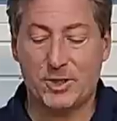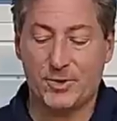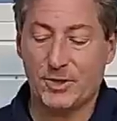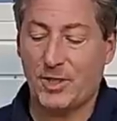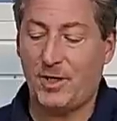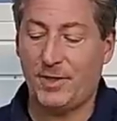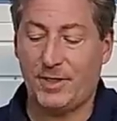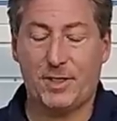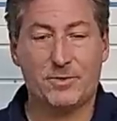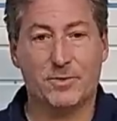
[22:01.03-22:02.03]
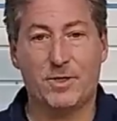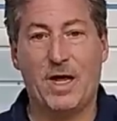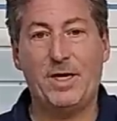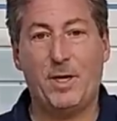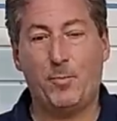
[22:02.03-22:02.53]
on the side of the connector
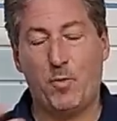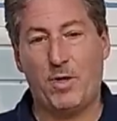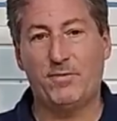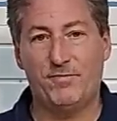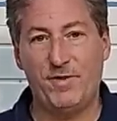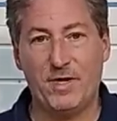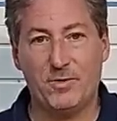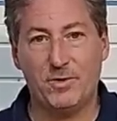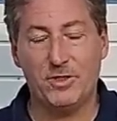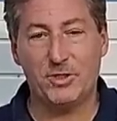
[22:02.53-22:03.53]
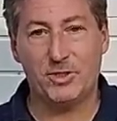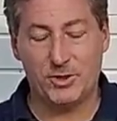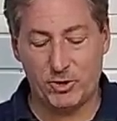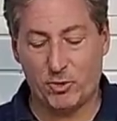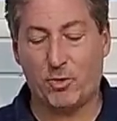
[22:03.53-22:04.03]
light up while the vehicle is
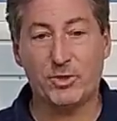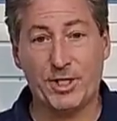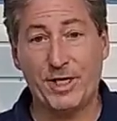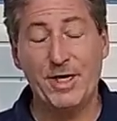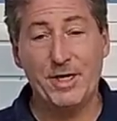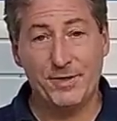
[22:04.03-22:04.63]
charging.